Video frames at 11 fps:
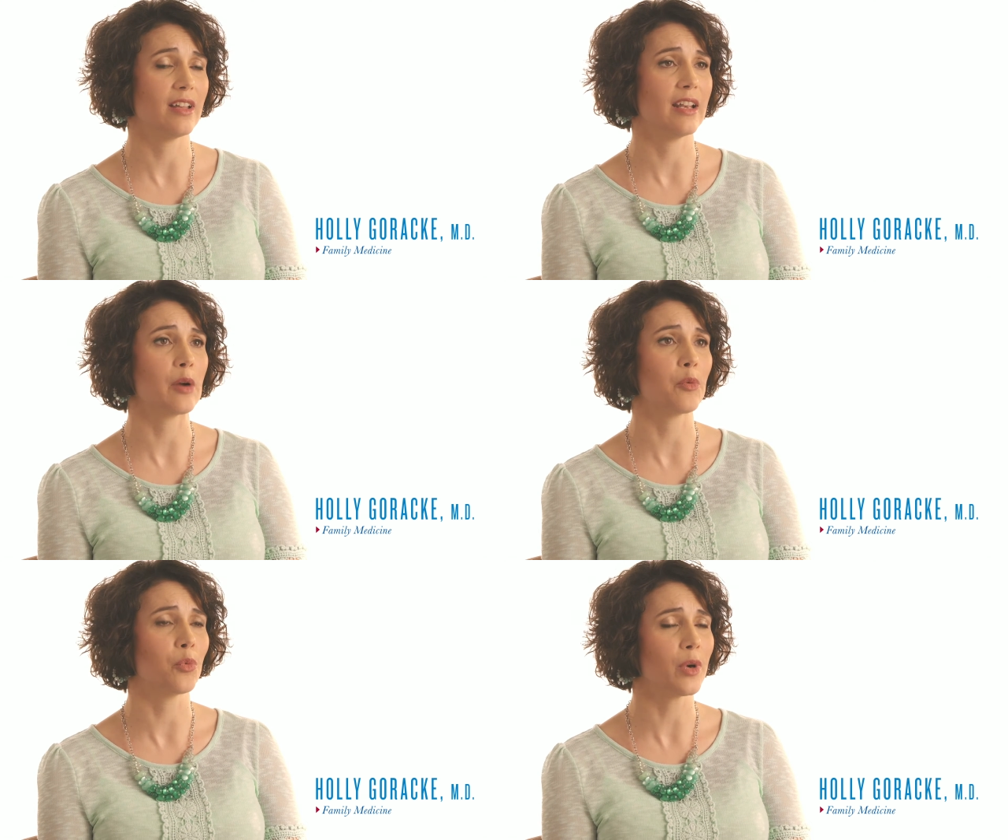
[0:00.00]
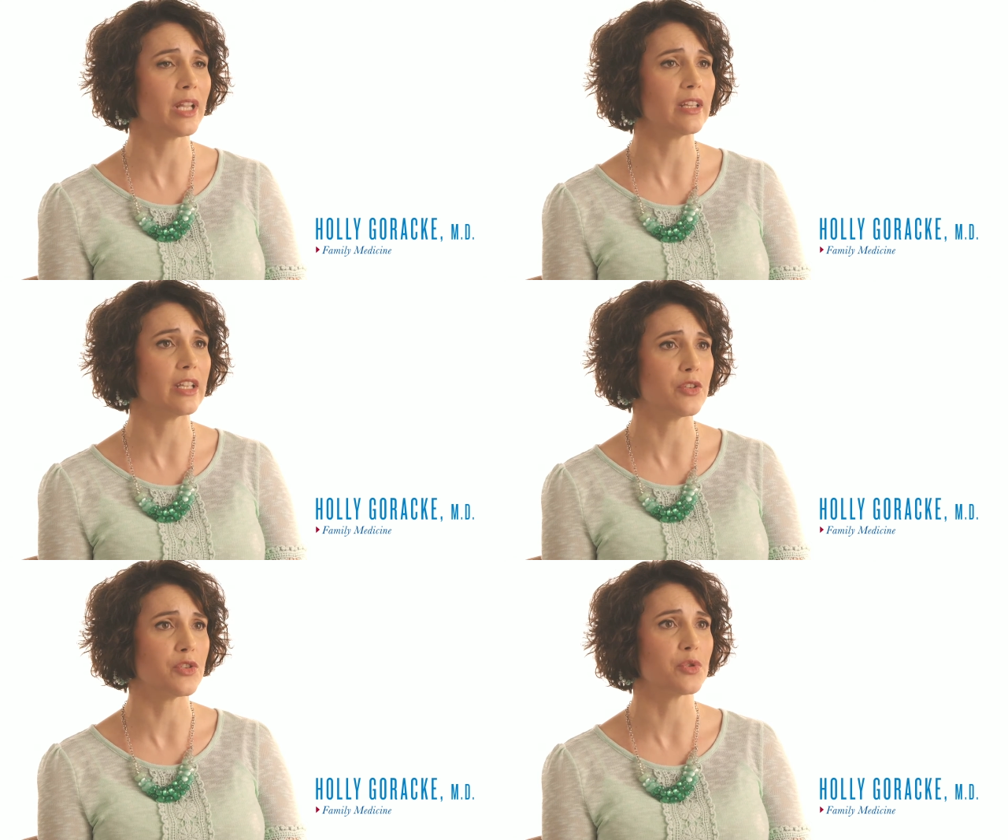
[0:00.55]
And I
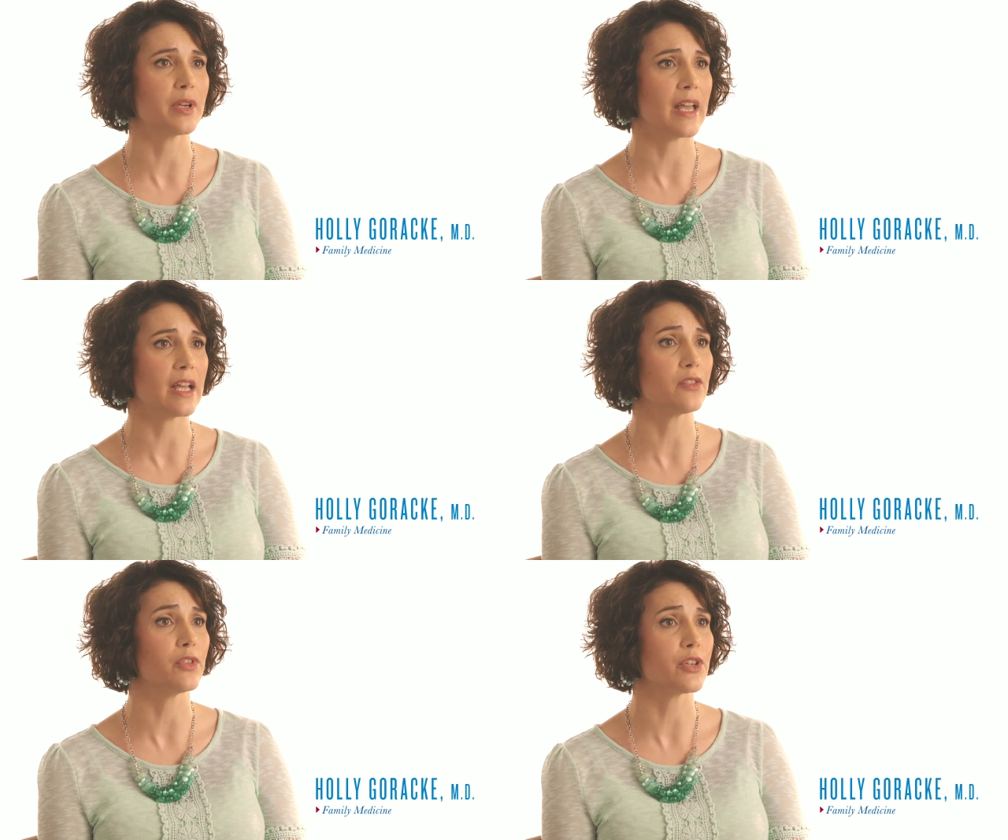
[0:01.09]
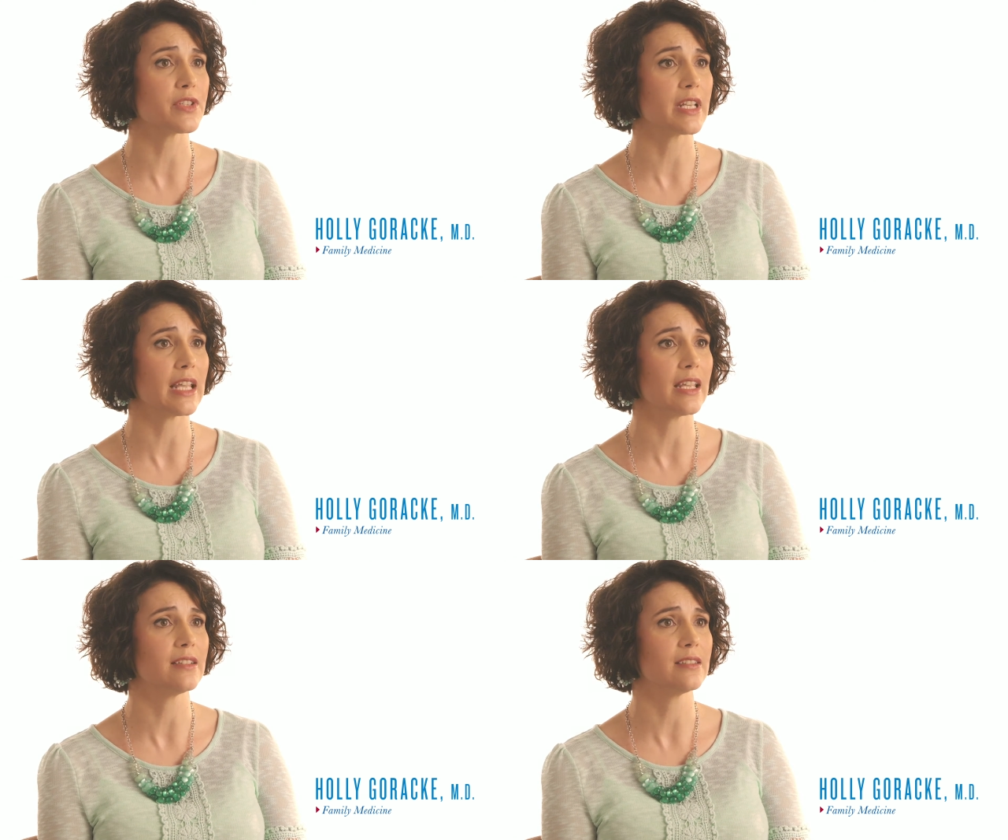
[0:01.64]
really enjoy that
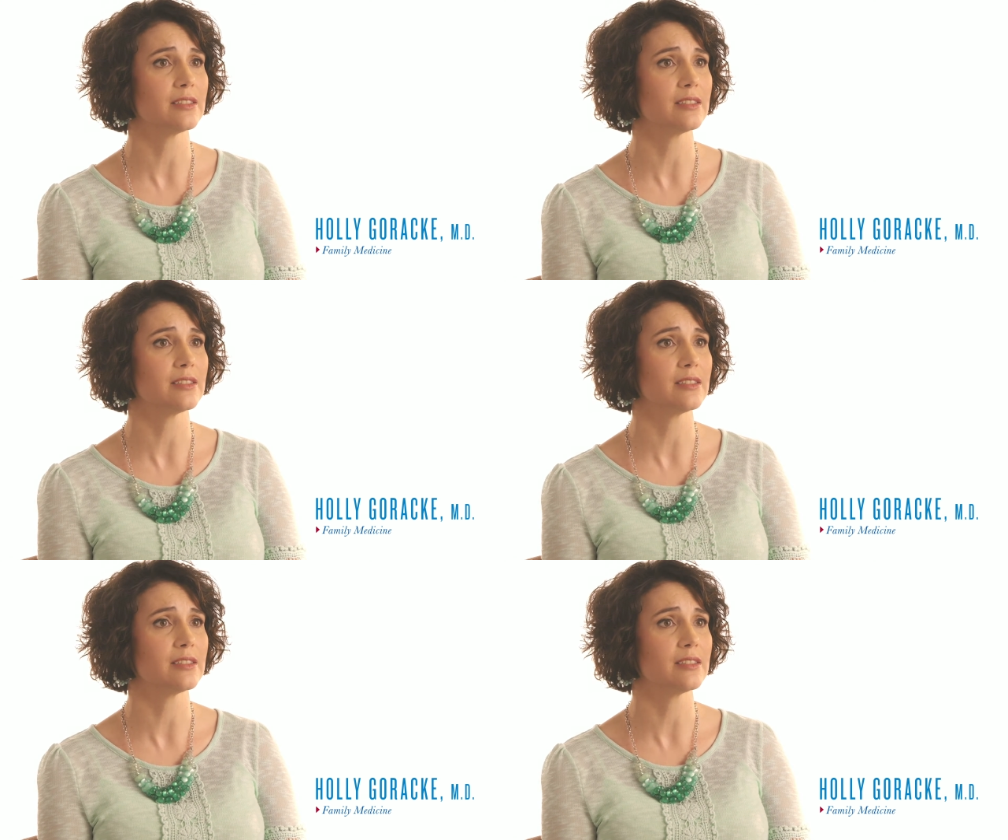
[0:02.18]
diversity.